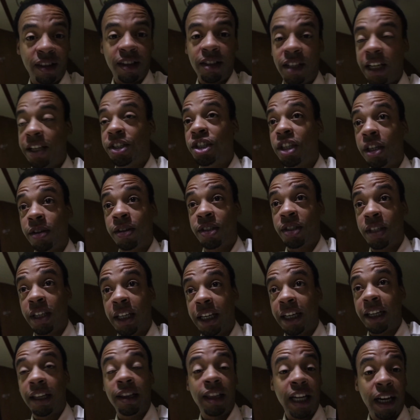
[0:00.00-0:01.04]
they
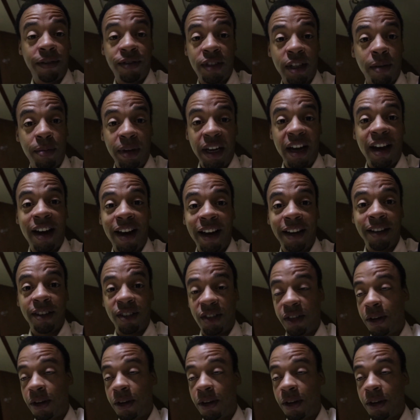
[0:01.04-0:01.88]
generously left some behind,